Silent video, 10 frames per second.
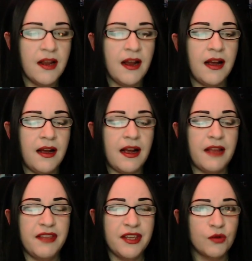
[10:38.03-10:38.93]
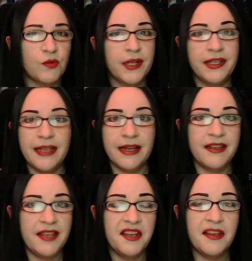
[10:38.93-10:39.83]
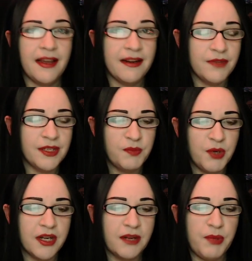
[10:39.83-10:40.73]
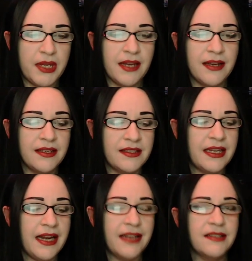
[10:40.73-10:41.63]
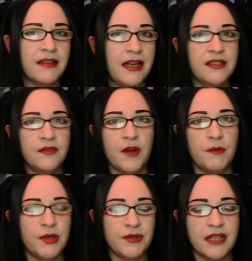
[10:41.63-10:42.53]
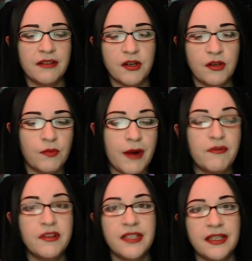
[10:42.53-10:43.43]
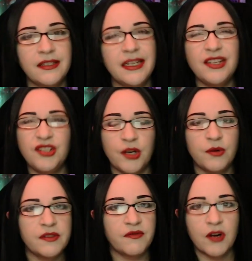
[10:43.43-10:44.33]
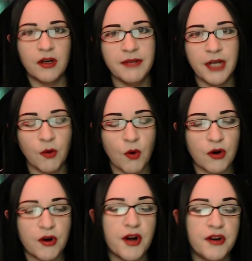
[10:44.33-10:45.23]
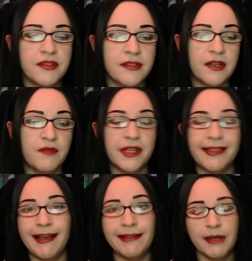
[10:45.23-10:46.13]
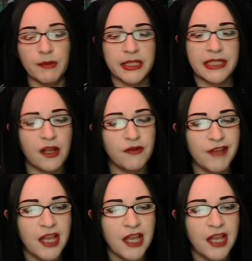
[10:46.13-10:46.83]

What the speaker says: I think you'll really get a kick out of this book because it has lots of amusing little references and in-jokes for, you know, horror nerds and stuff like that, like myself.